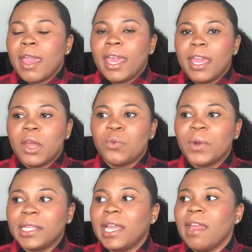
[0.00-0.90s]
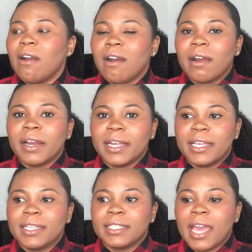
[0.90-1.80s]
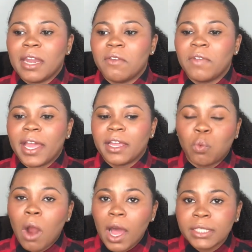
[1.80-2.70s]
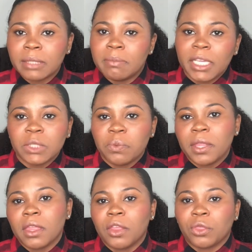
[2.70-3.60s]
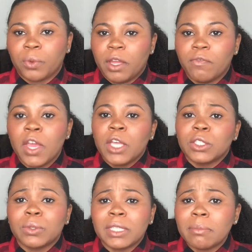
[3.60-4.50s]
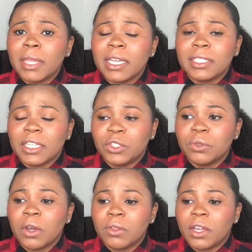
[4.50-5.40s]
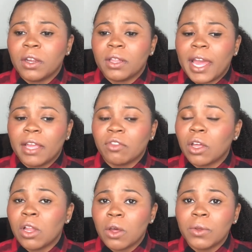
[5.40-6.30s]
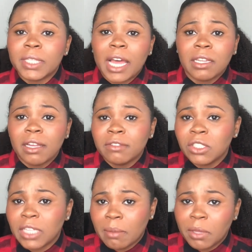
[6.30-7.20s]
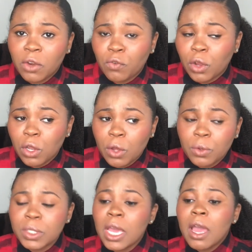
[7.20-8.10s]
And what they are is kind of like a Ross mixed with a thrift. So some things that you go there, like the clothes, I love to shop there for clothes.